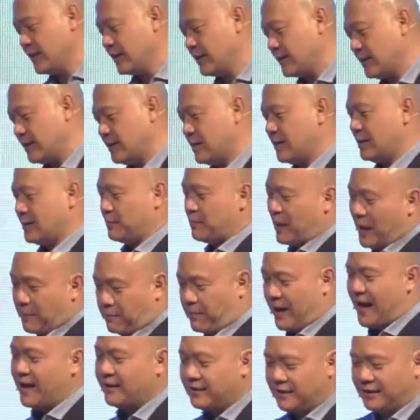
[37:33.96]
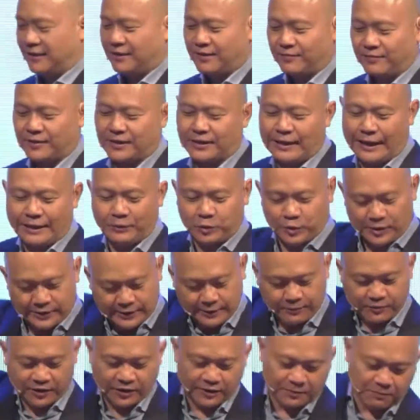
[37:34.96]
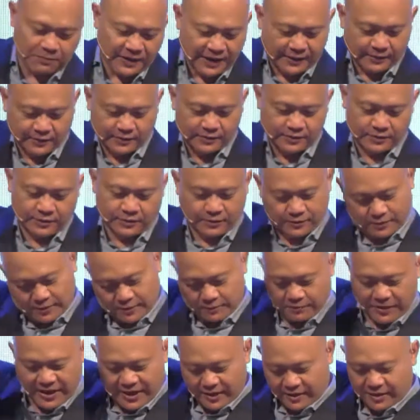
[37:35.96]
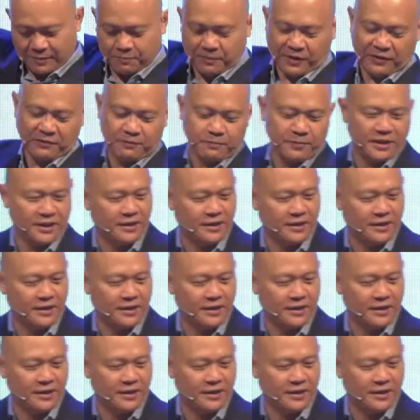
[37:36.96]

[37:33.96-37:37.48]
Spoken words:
My buddy, the guy who sleeps on the bunk, the bed above me,